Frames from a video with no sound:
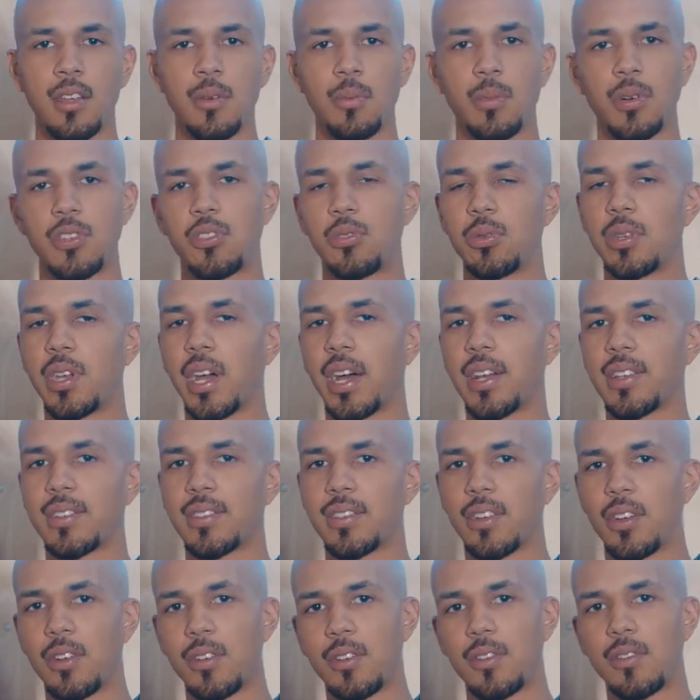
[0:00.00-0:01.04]
but you got
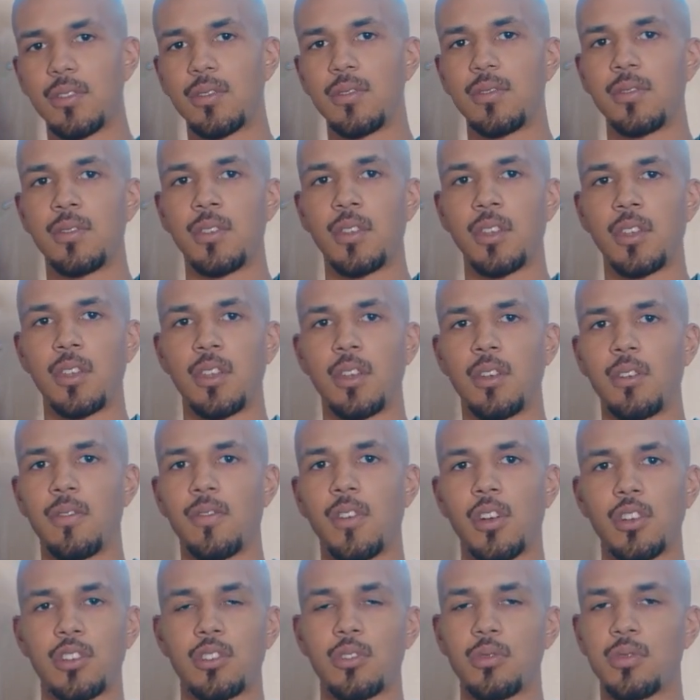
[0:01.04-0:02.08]
certain
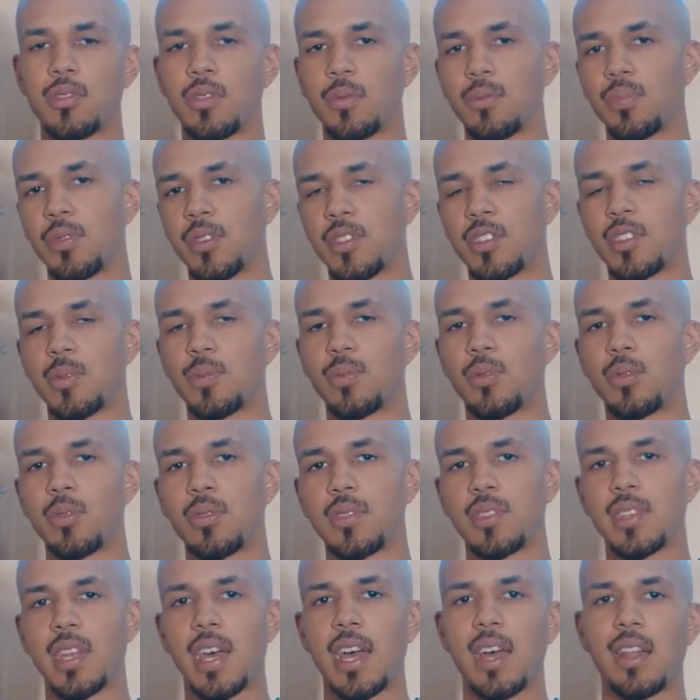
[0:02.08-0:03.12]
virtues and
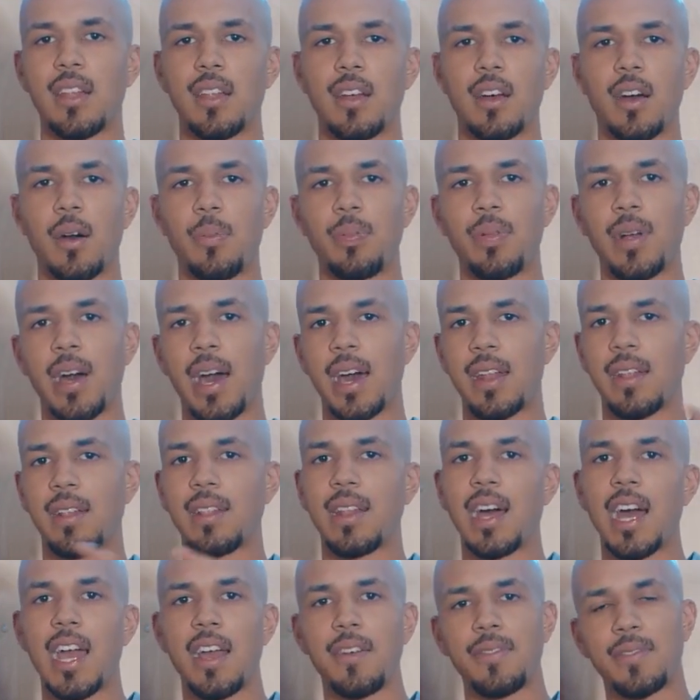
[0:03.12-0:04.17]
principles that apply to
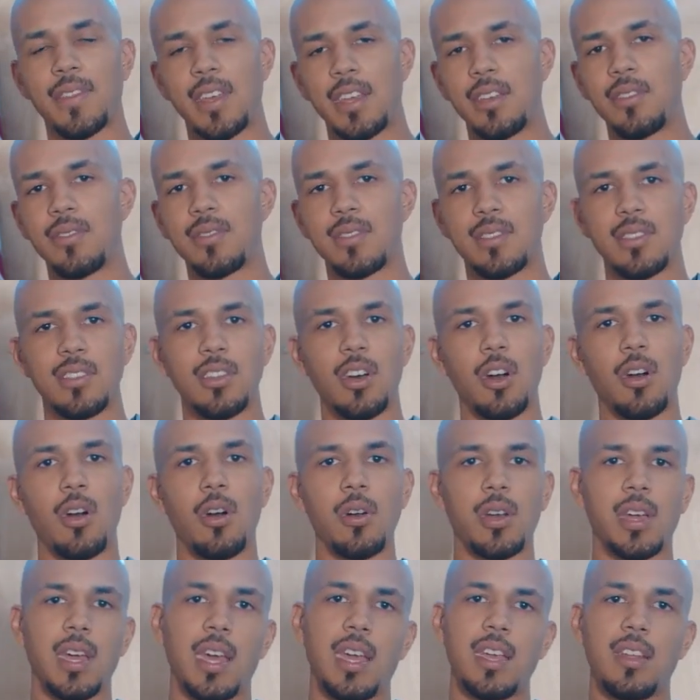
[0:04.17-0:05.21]
life that you just know,
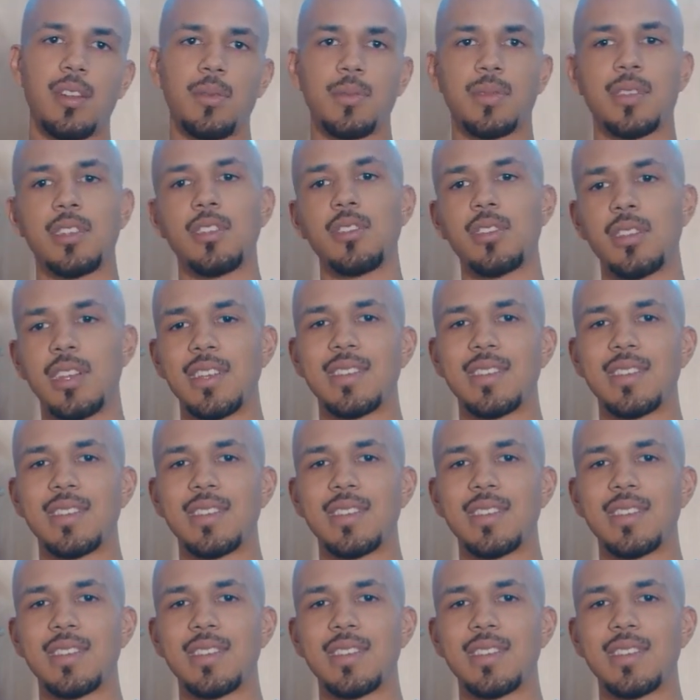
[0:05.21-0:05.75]
okay, you know what I'm saying?